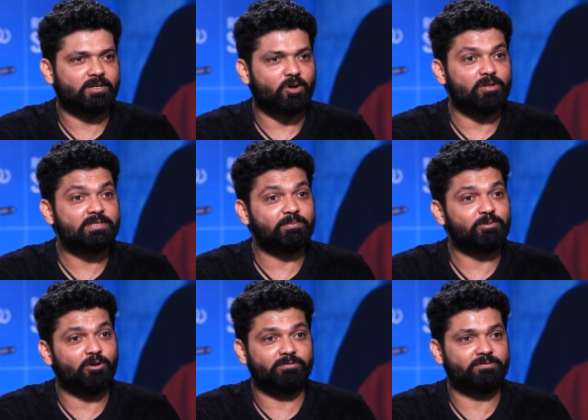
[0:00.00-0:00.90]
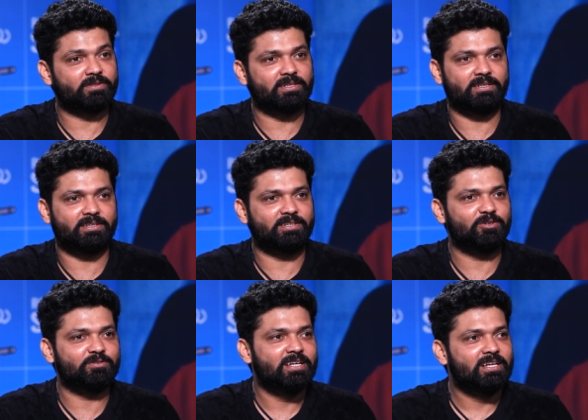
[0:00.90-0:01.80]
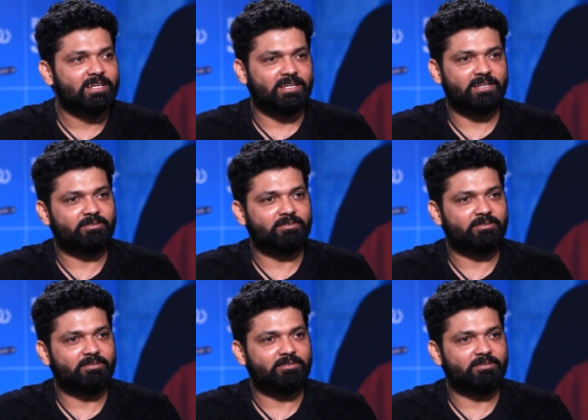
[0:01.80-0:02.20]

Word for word: concept of uh, you know uh, uh,